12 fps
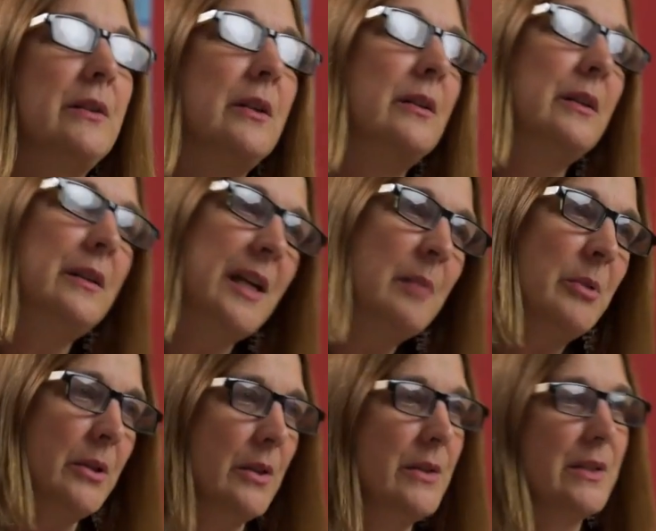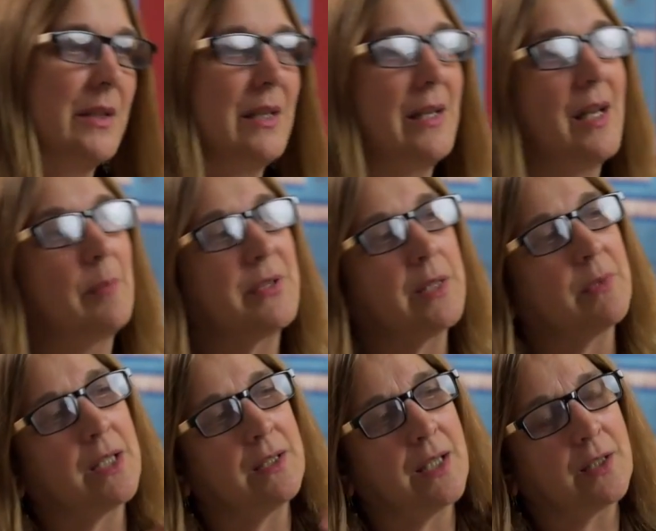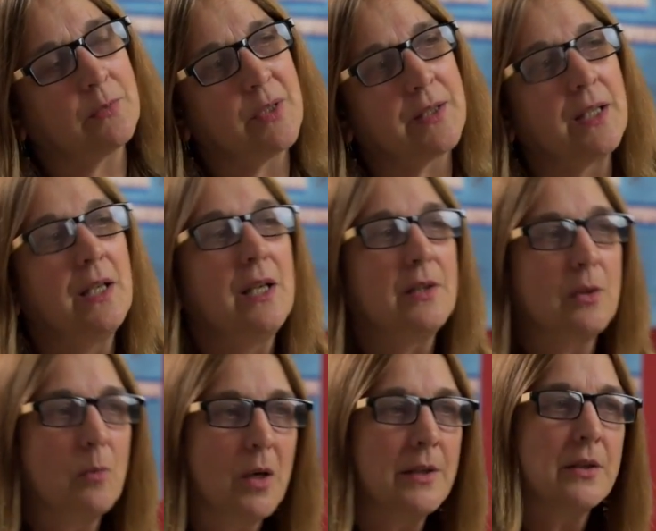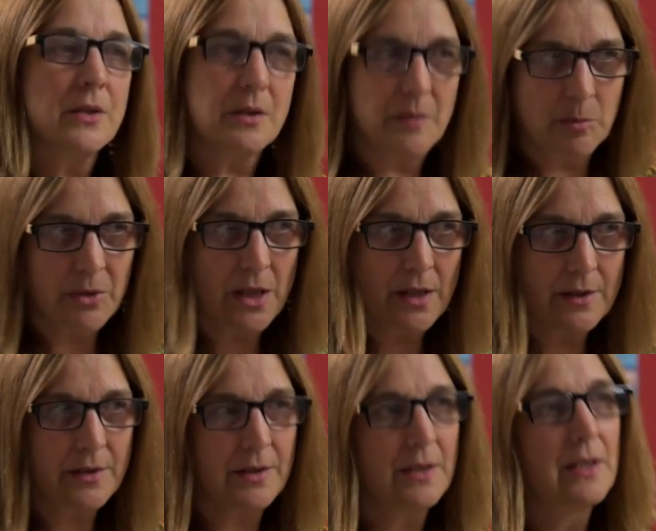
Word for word: their neighborhoods and it helps them connect with the wonders of the Bronx. You